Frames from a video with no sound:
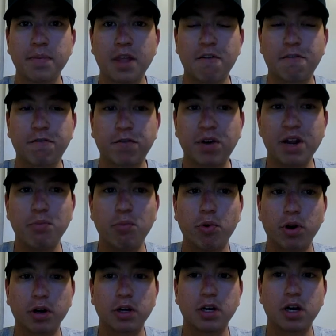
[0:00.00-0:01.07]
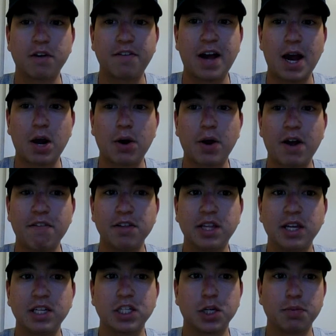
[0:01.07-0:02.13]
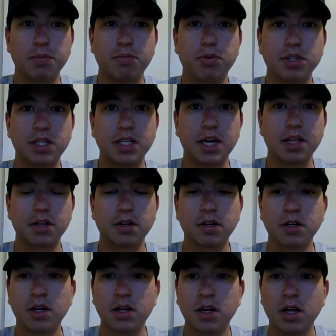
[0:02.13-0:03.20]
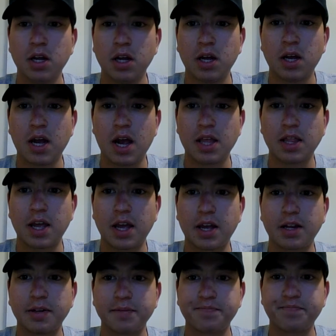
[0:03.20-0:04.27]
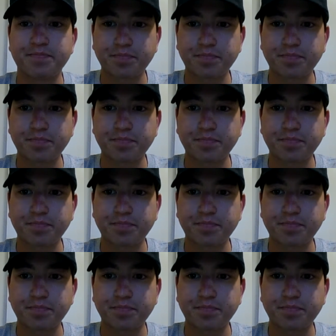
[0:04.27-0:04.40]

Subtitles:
a framework of how everything is going to be put together. And then,